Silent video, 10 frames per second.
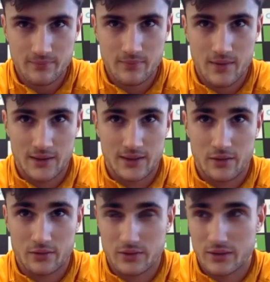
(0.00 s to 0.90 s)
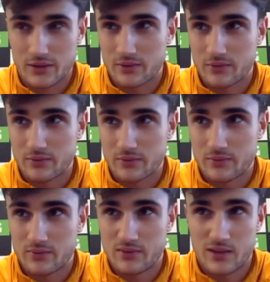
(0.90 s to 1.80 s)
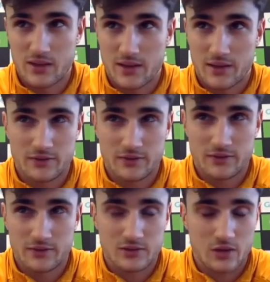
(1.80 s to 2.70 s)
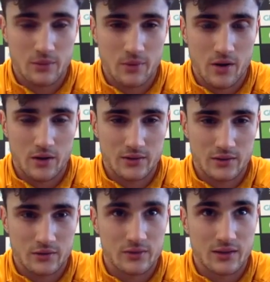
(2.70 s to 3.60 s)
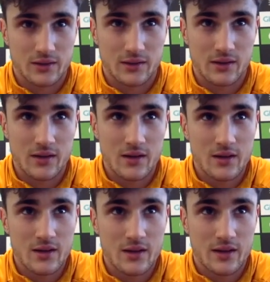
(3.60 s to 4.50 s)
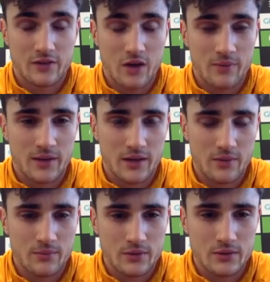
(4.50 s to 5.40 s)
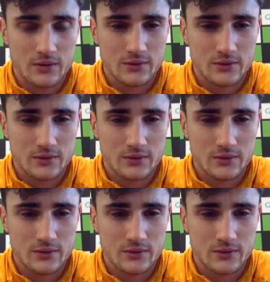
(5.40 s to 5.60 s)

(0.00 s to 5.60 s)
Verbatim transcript: and yeah, obviously they've stuck by us, and obviously, and they've come in their numbers